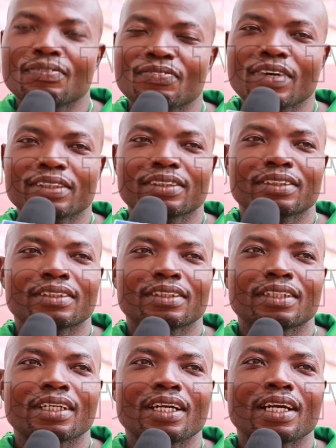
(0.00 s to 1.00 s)
In fact,
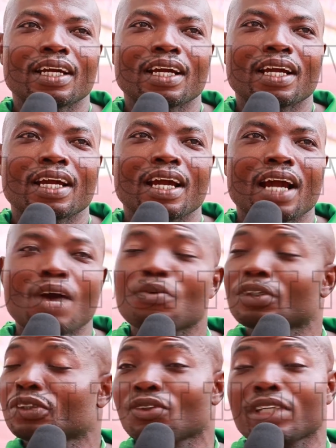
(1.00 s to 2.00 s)
eh, I
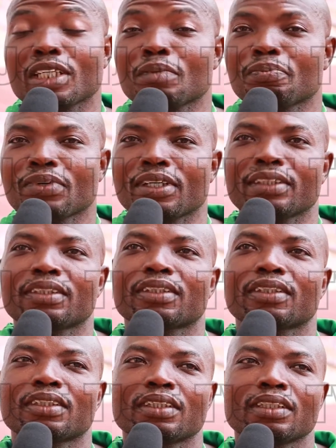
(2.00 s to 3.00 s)
was so
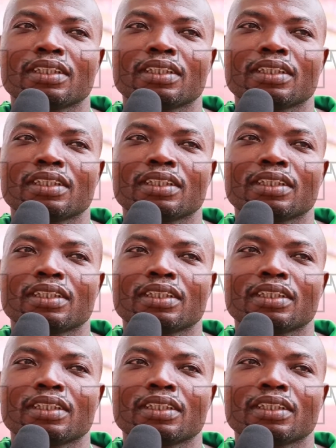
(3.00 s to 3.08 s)
impressed